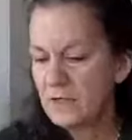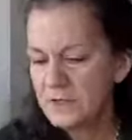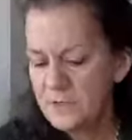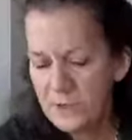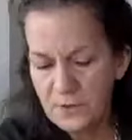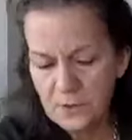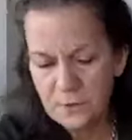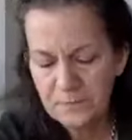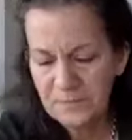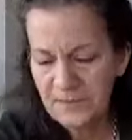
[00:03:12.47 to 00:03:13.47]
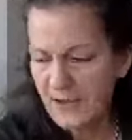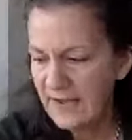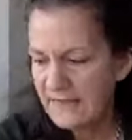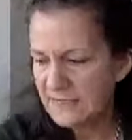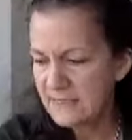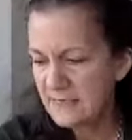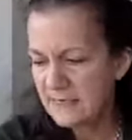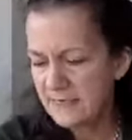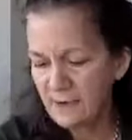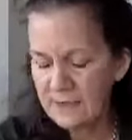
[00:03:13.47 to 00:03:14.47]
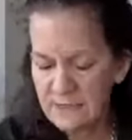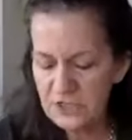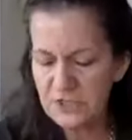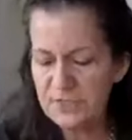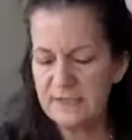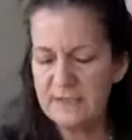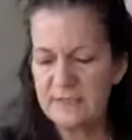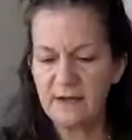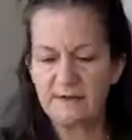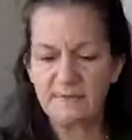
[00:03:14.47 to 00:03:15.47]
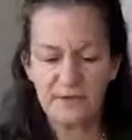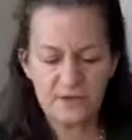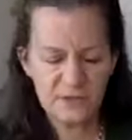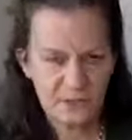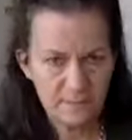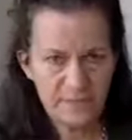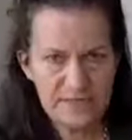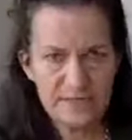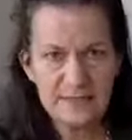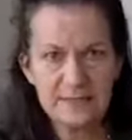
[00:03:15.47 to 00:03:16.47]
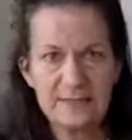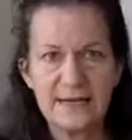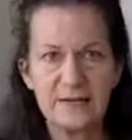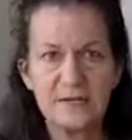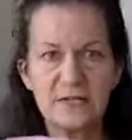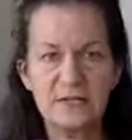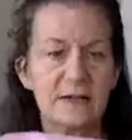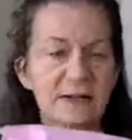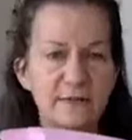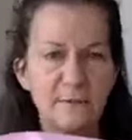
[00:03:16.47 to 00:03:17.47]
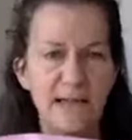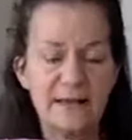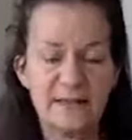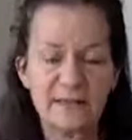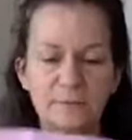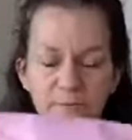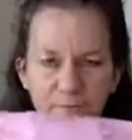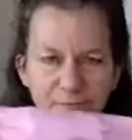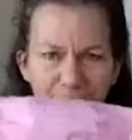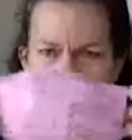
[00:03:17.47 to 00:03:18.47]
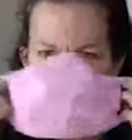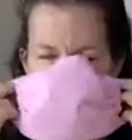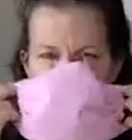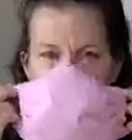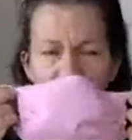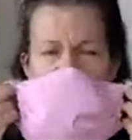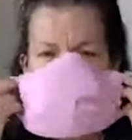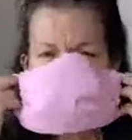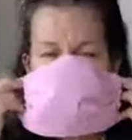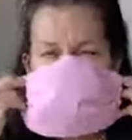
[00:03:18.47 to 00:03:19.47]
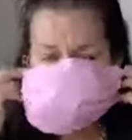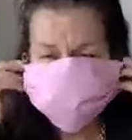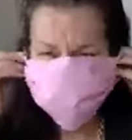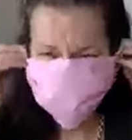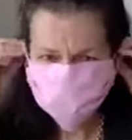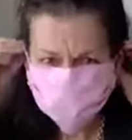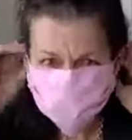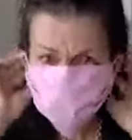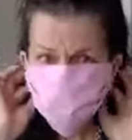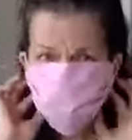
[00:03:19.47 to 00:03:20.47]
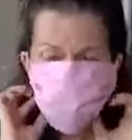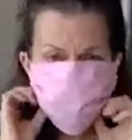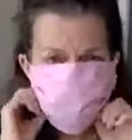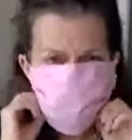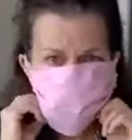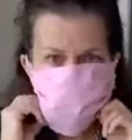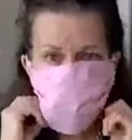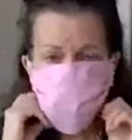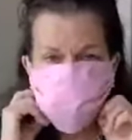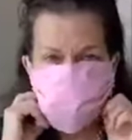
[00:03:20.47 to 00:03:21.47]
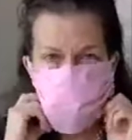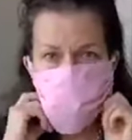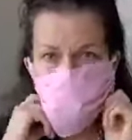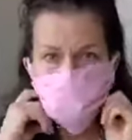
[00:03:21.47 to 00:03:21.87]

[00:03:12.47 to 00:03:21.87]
Also, I decided, I'm going to show you the design first. This is the standard design of a mask. Okay, it's pretty straightforward, but I'll show you what's wrong with it.